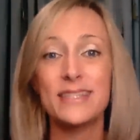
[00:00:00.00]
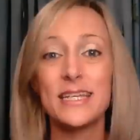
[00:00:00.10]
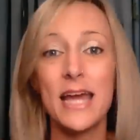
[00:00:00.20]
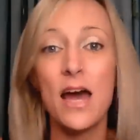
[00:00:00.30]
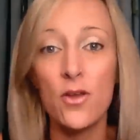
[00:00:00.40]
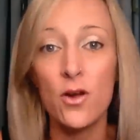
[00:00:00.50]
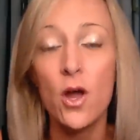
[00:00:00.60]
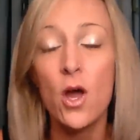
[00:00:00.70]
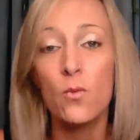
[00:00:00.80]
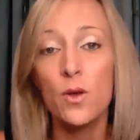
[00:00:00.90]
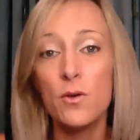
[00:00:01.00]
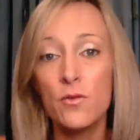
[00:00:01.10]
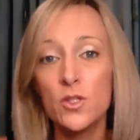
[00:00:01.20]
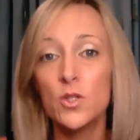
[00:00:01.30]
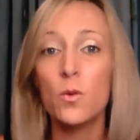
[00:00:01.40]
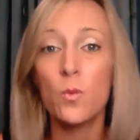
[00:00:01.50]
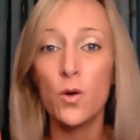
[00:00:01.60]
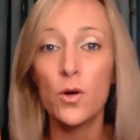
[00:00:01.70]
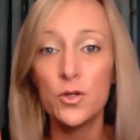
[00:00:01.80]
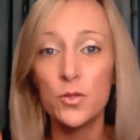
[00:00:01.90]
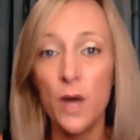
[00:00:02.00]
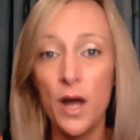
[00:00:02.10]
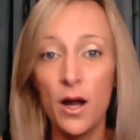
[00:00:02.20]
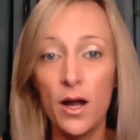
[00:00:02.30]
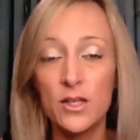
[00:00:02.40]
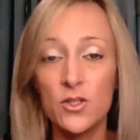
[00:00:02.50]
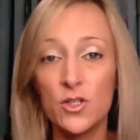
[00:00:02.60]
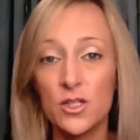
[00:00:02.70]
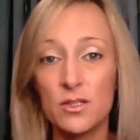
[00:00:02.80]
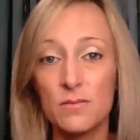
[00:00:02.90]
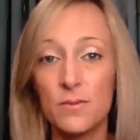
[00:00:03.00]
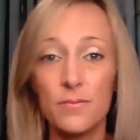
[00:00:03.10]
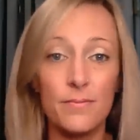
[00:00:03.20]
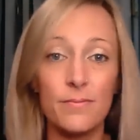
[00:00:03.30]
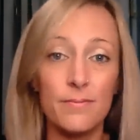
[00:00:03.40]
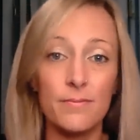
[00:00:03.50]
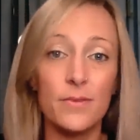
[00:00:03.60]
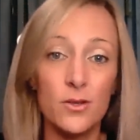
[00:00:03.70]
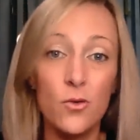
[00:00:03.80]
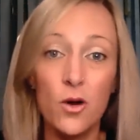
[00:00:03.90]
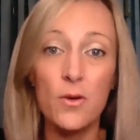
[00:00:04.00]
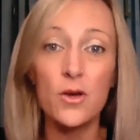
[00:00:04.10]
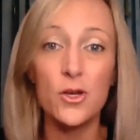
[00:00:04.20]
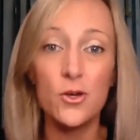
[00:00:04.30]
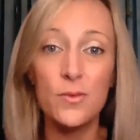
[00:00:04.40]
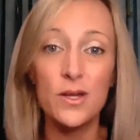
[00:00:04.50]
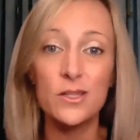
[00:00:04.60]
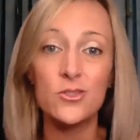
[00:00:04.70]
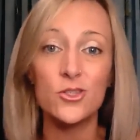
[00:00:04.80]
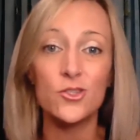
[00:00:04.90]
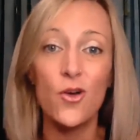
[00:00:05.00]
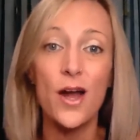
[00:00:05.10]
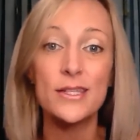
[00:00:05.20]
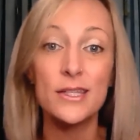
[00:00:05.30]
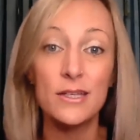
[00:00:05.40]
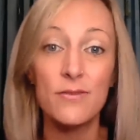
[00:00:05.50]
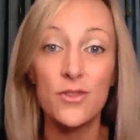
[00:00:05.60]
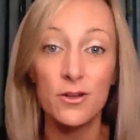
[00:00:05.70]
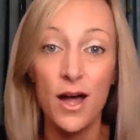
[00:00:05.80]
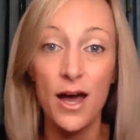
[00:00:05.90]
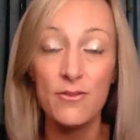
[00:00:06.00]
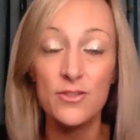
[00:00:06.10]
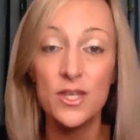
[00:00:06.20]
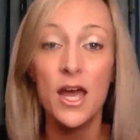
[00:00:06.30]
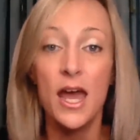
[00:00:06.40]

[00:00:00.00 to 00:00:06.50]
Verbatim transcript: Together, we move into a world where it's just normal humans just trying to live their lives.